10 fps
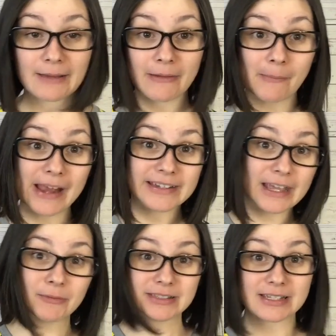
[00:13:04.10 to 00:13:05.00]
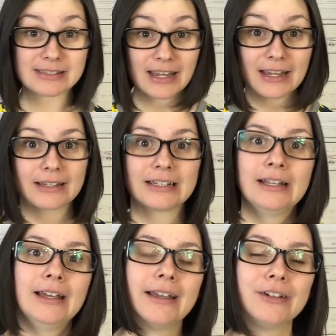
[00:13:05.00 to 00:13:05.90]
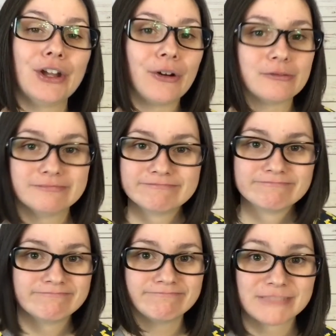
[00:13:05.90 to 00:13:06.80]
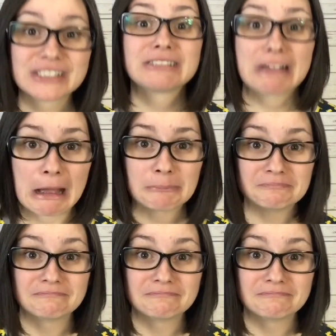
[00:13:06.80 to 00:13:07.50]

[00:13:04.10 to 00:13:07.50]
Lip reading: get my date was this date. And no, stop.